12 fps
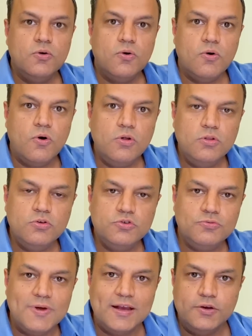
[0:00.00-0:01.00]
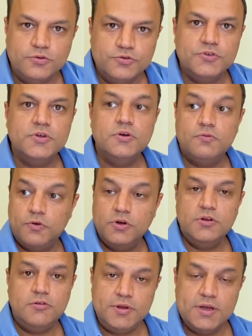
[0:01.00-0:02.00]
All those values for
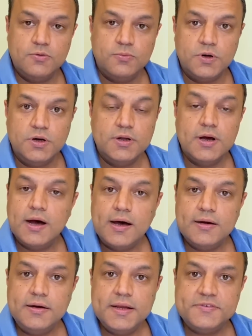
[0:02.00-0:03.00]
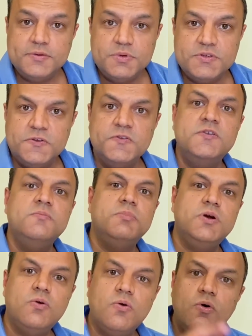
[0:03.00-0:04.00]
the real world are in decimal system,
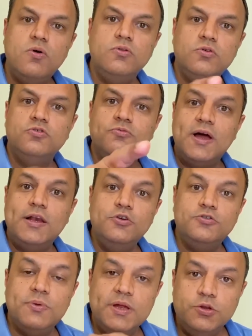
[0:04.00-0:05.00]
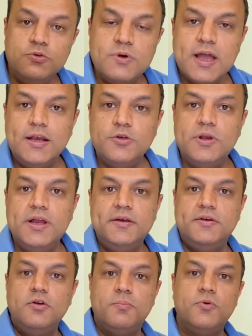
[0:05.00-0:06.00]
but all those values when you calculate
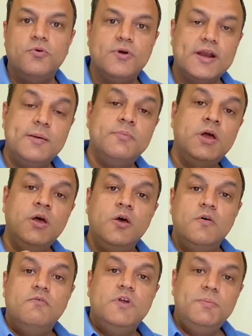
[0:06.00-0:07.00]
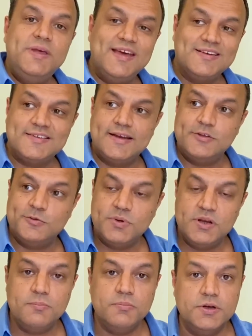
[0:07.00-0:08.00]
your program will be hexadecimal
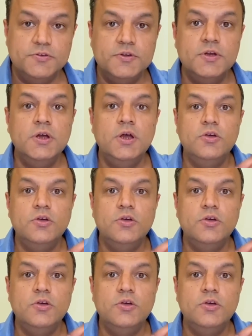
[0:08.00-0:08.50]
numbers.